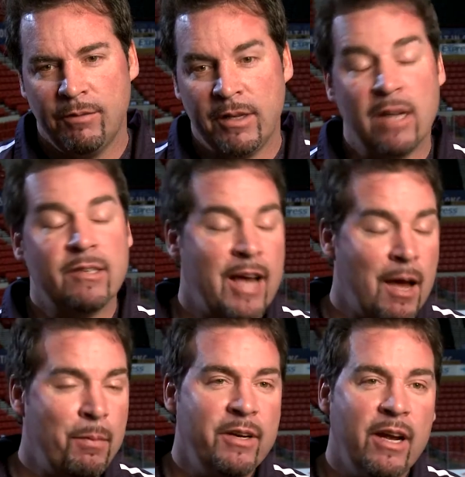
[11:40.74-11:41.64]
If it does
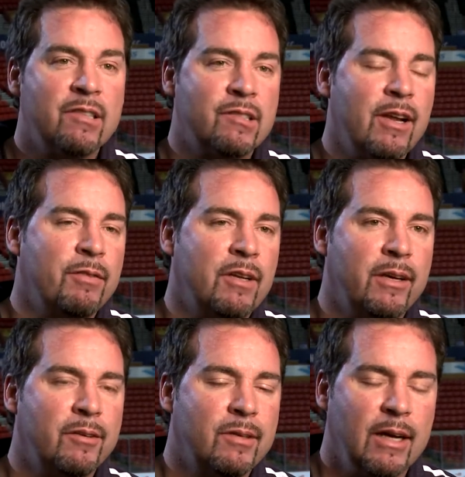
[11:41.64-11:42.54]
happen, yes,
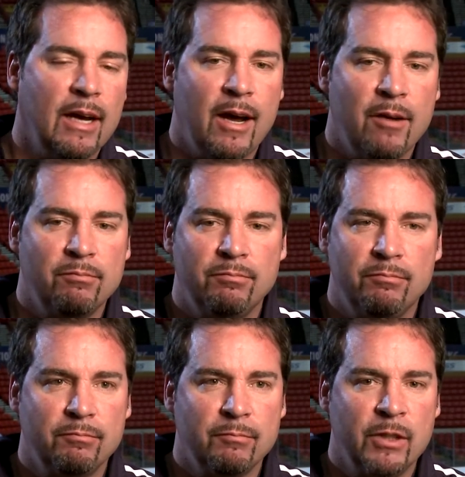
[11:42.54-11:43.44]
definitely.
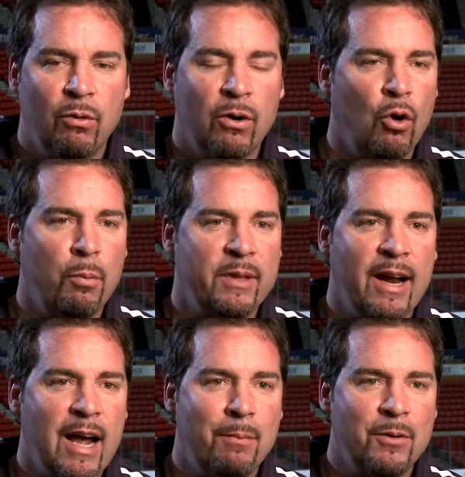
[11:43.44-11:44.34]
You know, we're hoping
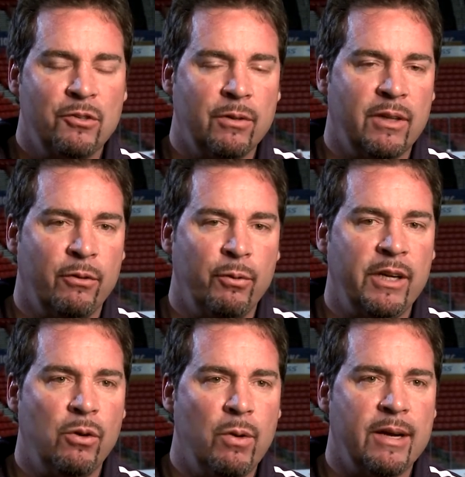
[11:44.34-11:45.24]
that happens like
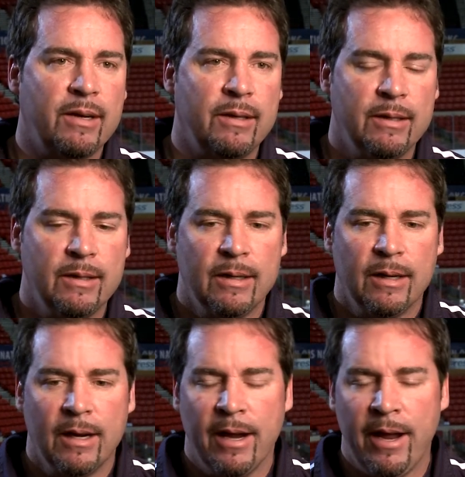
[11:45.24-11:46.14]
really quick.
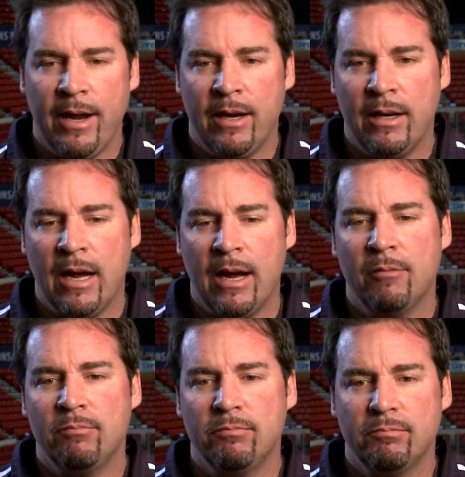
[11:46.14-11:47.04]
And,
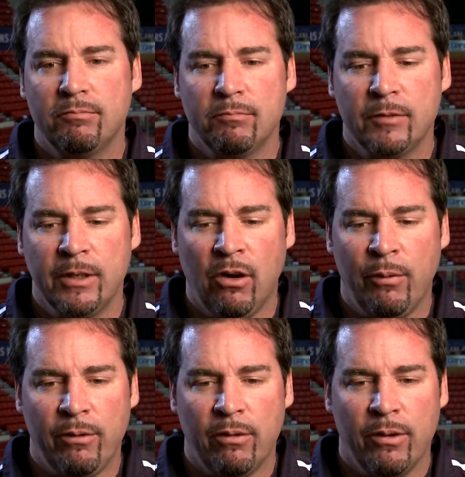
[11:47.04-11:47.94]
you know,
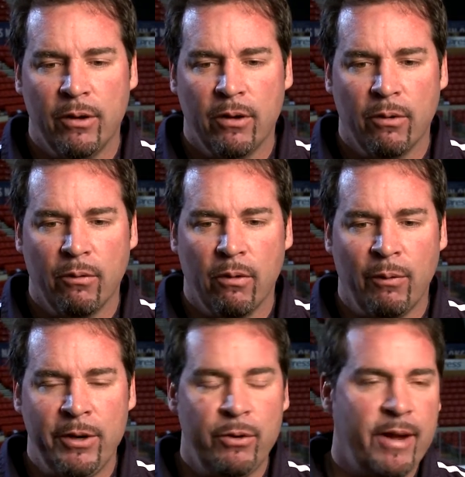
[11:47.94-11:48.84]

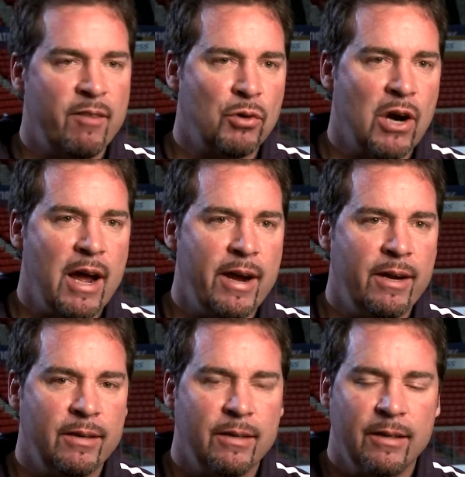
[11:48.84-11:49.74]
we do have
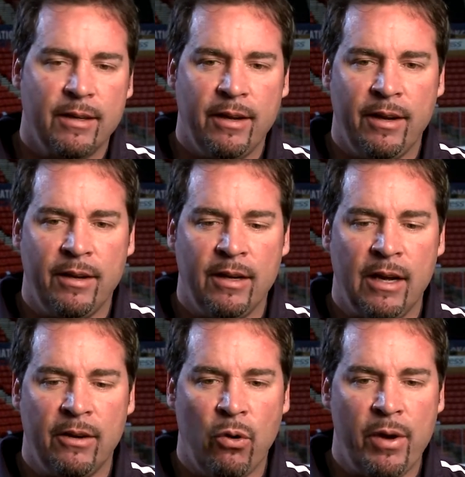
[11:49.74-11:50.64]
pride in
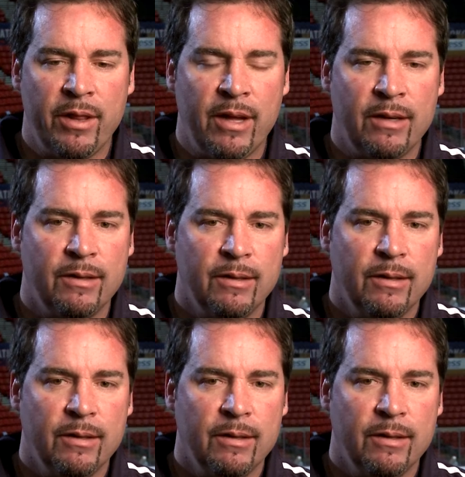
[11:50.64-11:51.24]
knowing that